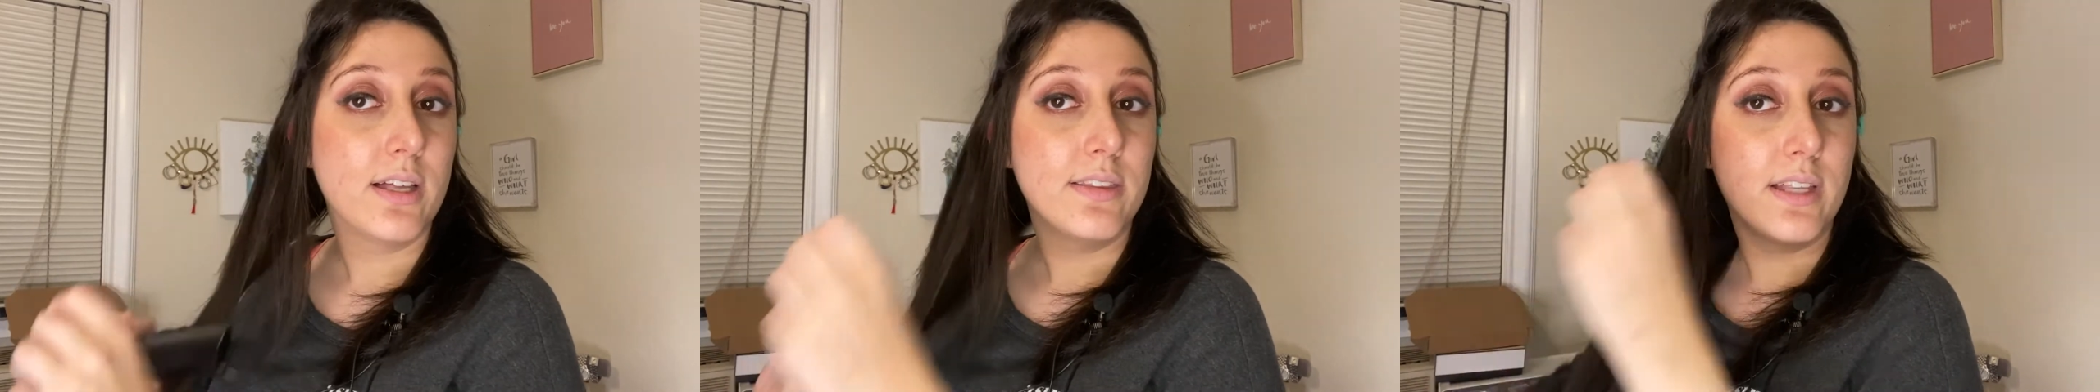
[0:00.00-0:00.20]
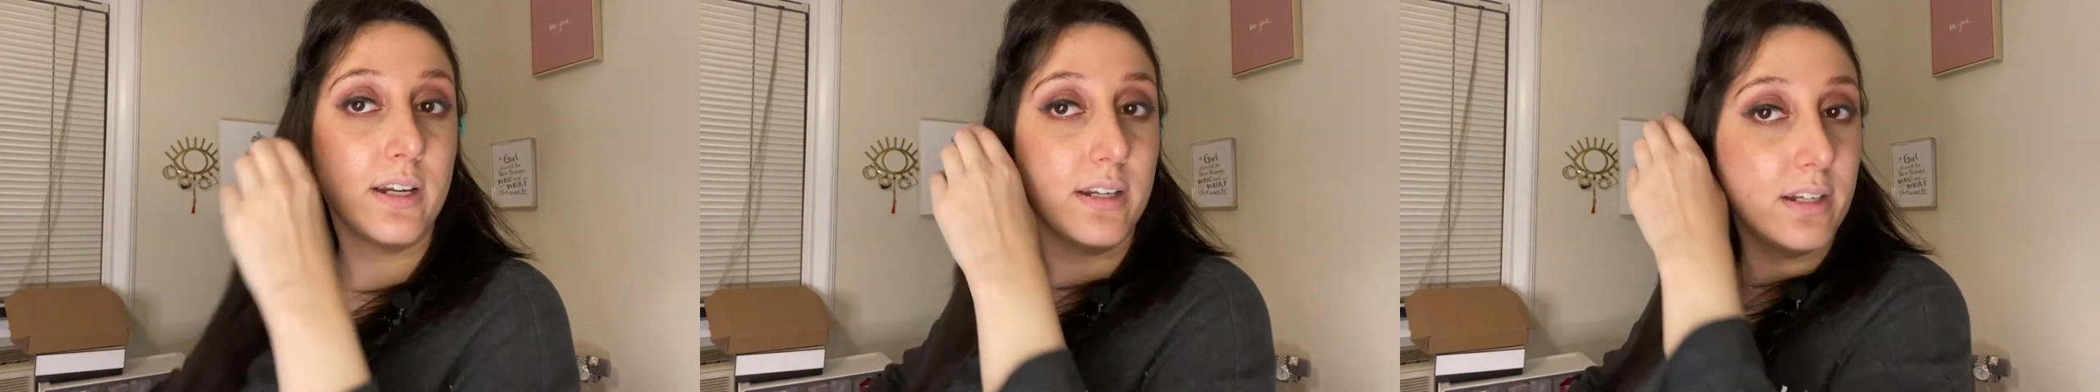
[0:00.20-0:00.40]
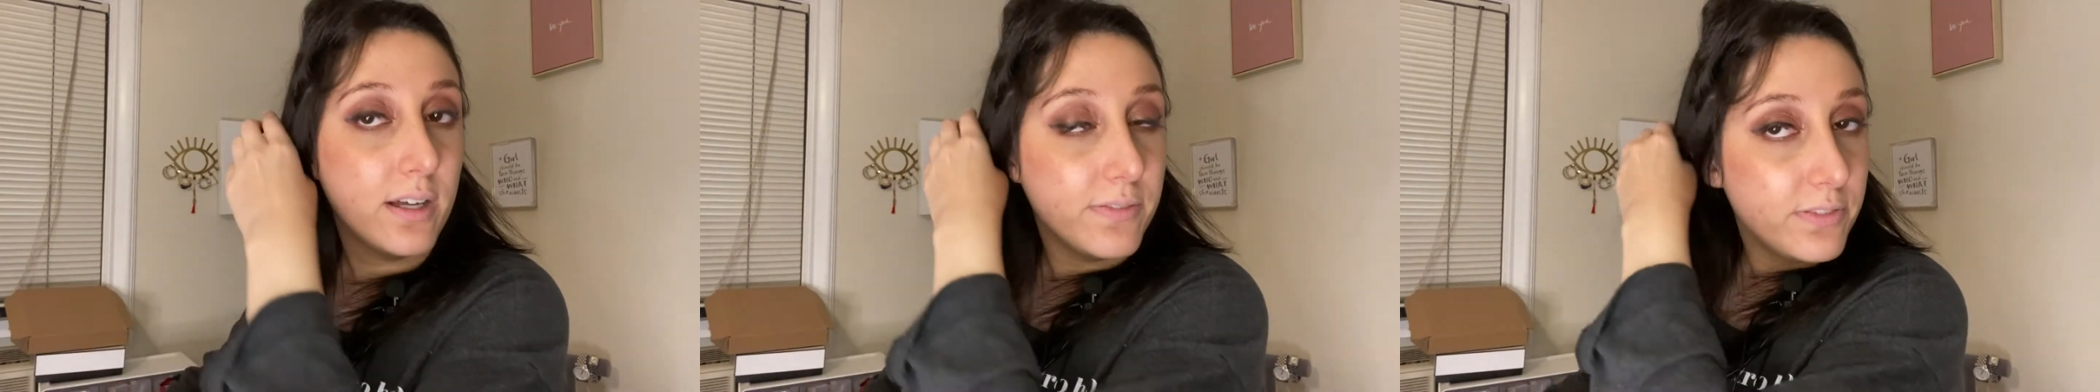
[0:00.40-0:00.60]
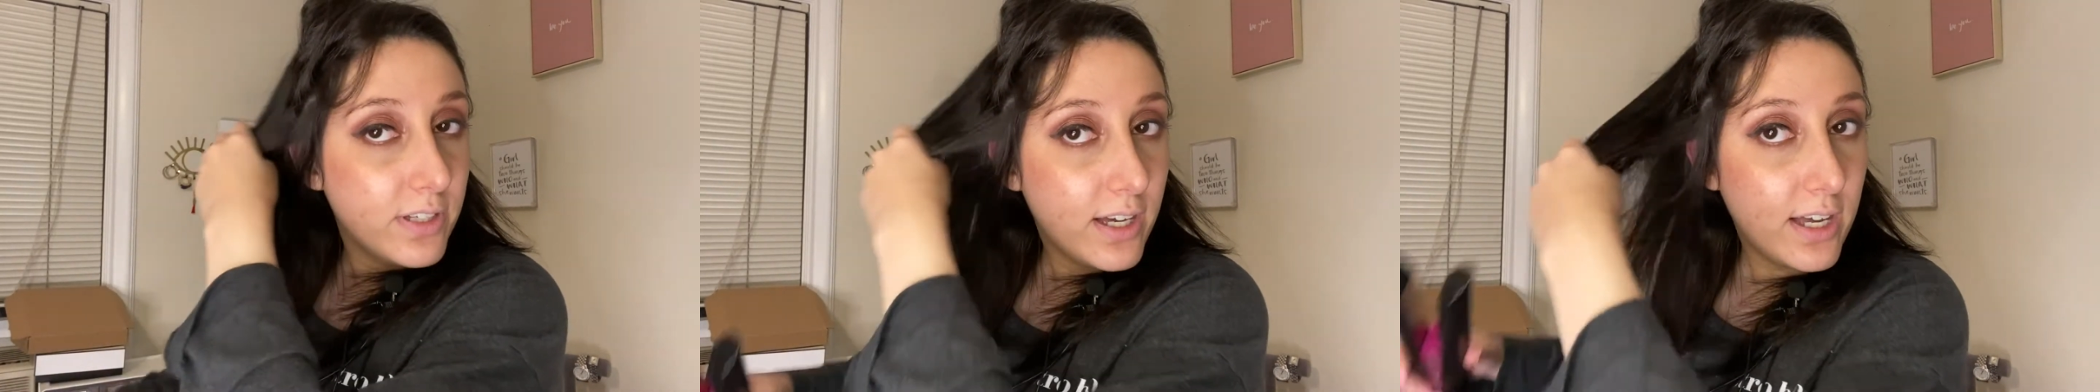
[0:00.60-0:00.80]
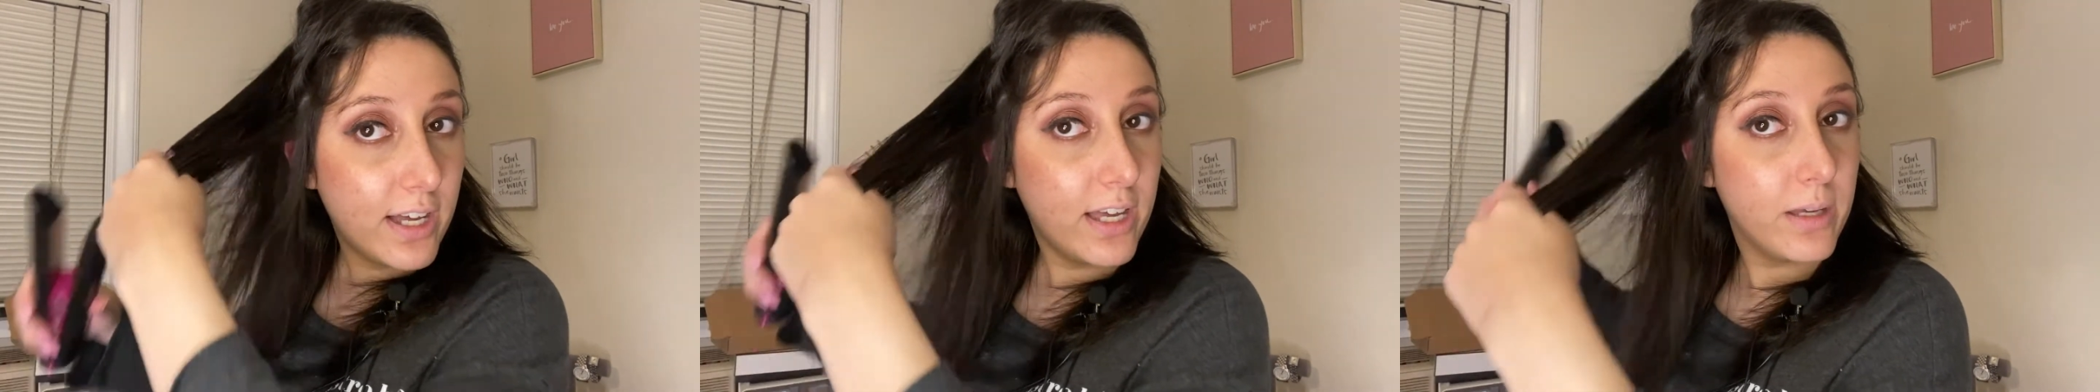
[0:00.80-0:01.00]
than enough
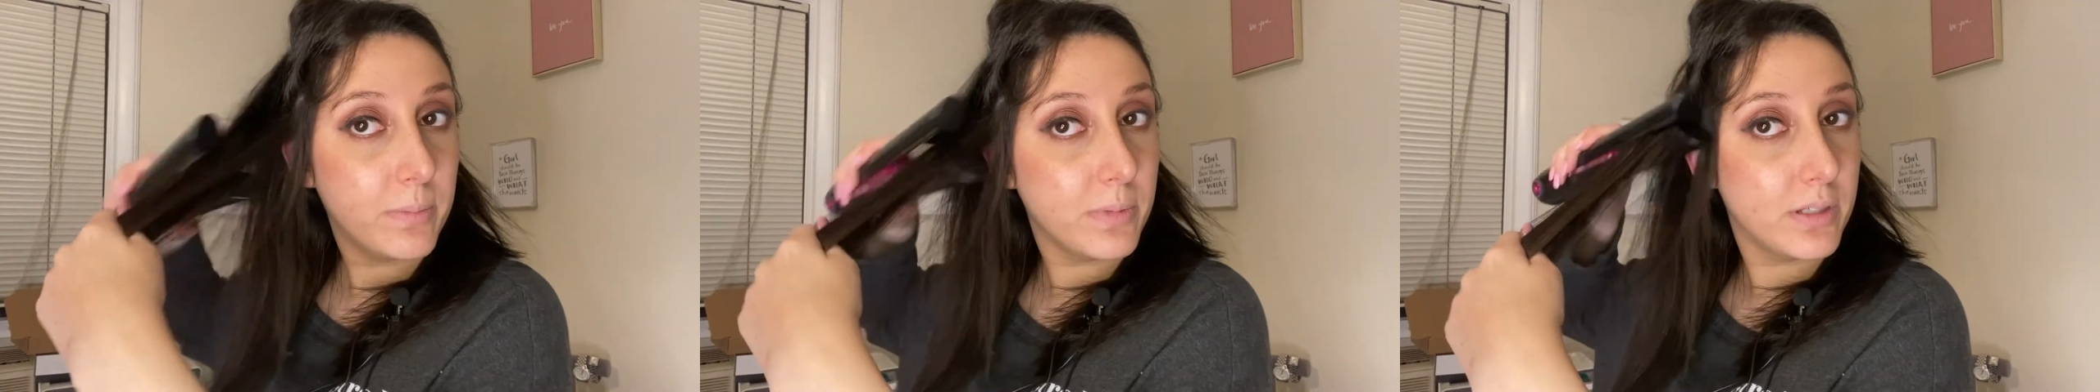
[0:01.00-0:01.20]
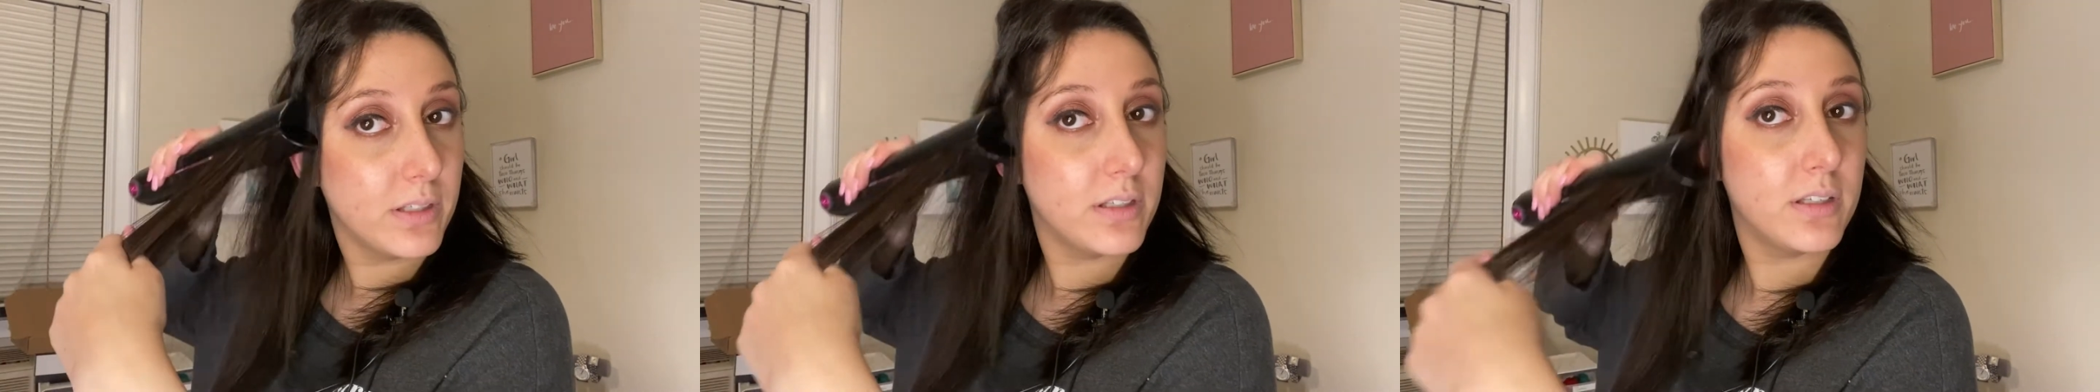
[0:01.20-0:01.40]
time